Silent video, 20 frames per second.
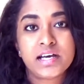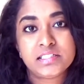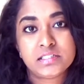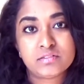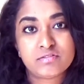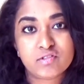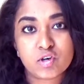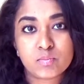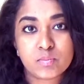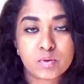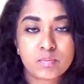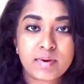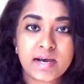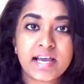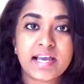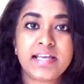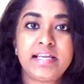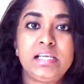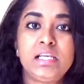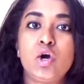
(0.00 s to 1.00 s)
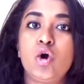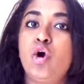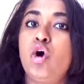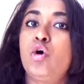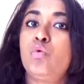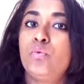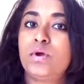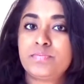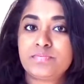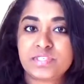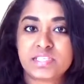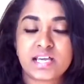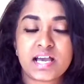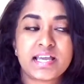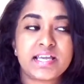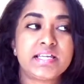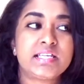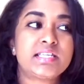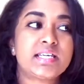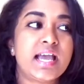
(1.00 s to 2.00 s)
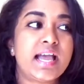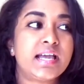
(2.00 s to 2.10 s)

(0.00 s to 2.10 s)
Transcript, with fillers: either for mobile or website